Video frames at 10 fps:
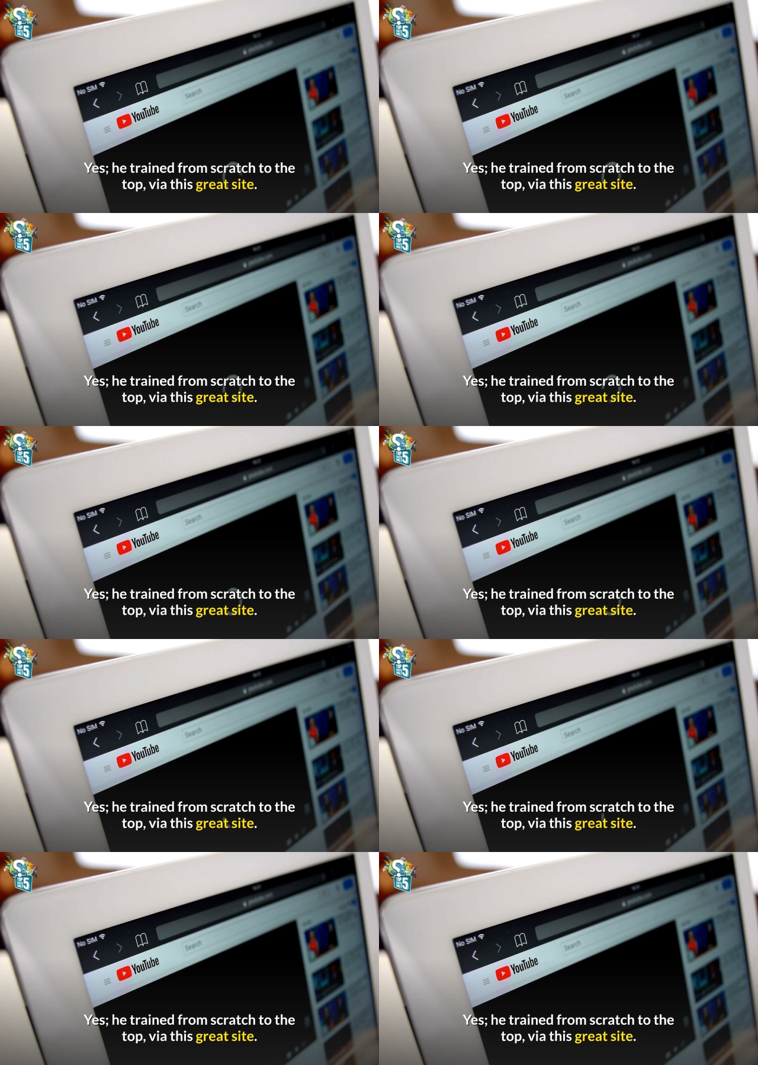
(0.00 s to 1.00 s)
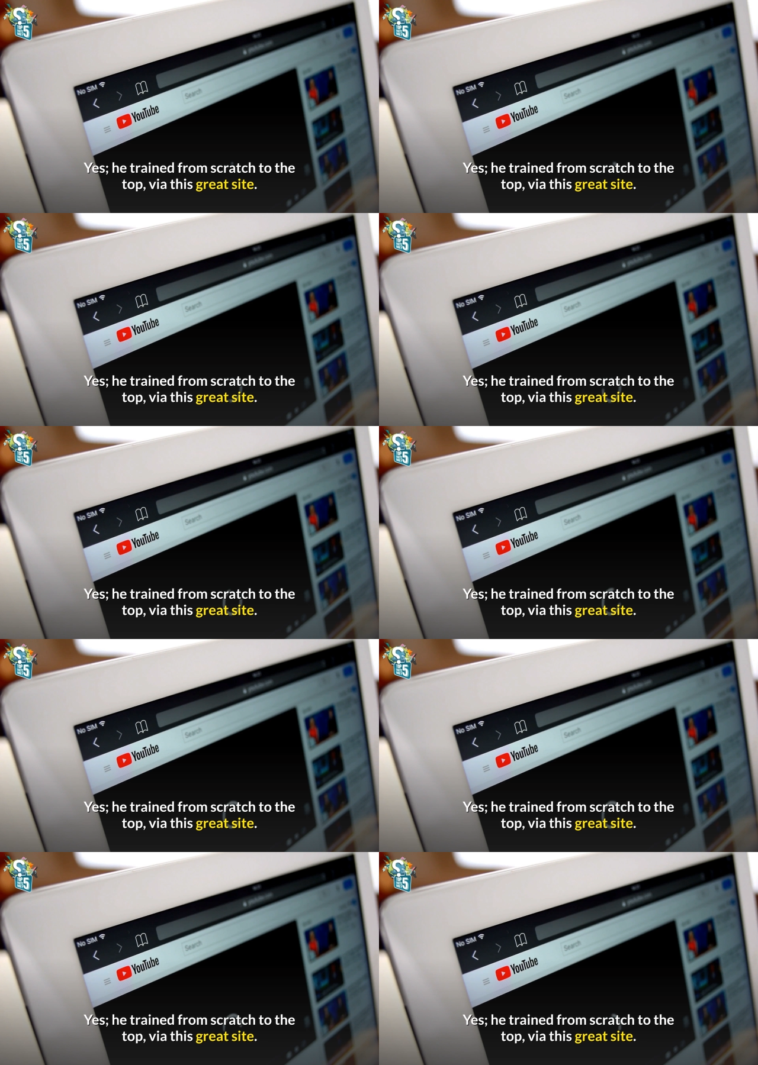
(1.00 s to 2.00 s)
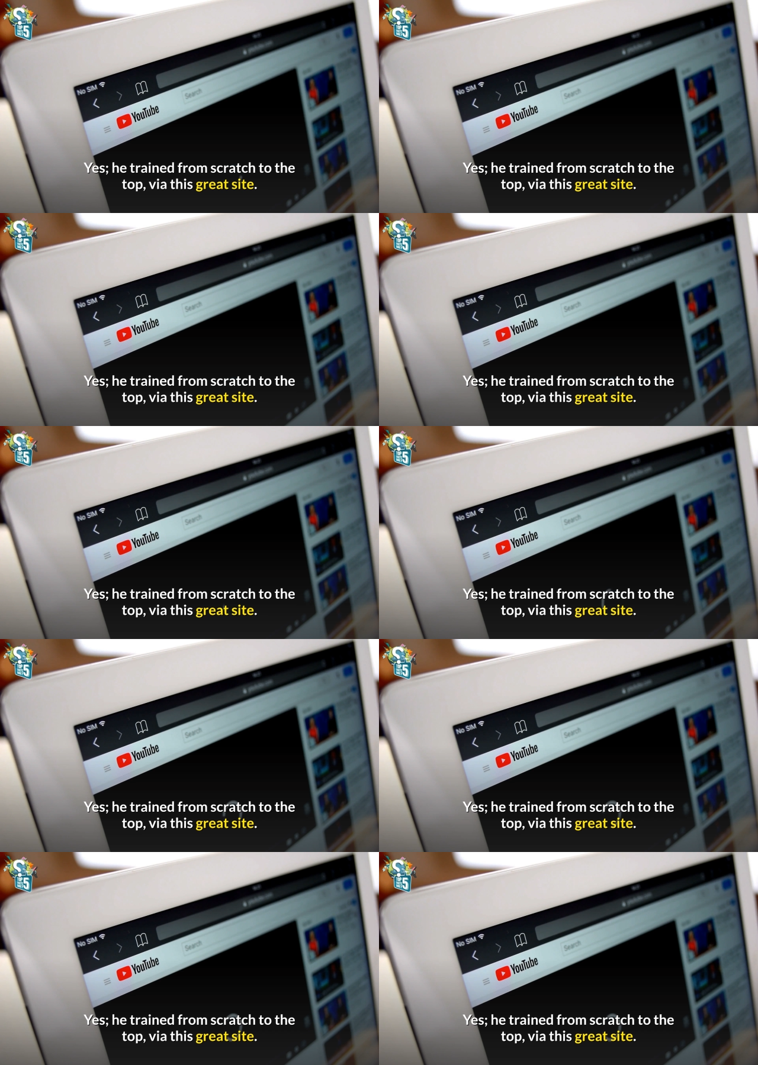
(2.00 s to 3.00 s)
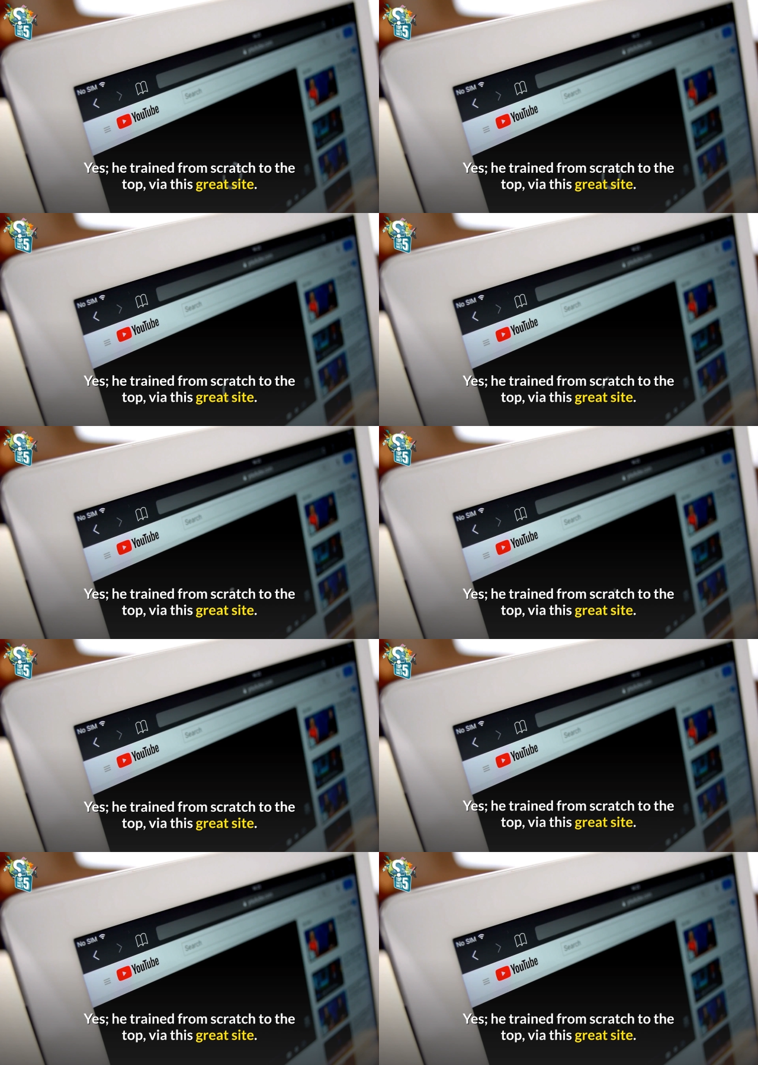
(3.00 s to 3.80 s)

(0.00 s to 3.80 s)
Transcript: Nobody's mouth can be seen.